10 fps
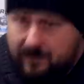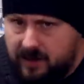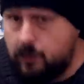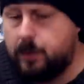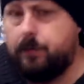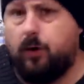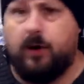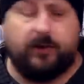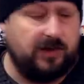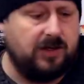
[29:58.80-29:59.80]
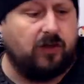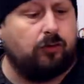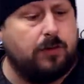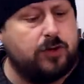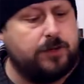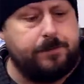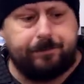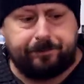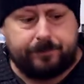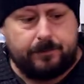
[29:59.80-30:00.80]
everything will be priced in the description.
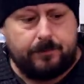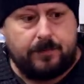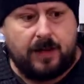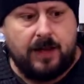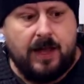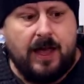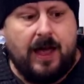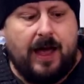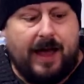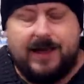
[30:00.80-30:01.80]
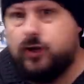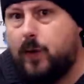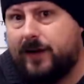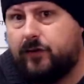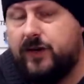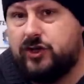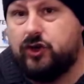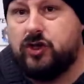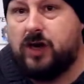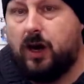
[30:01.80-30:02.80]
Angel Wax
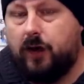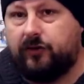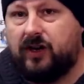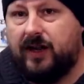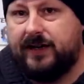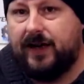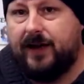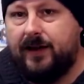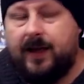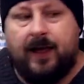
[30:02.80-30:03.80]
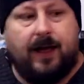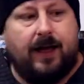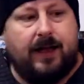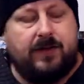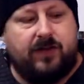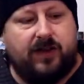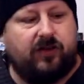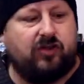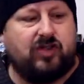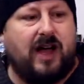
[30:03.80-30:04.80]
Vision glass cleaner, this
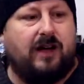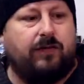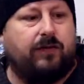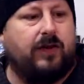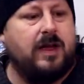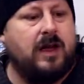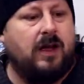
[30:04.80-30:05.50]
stuff,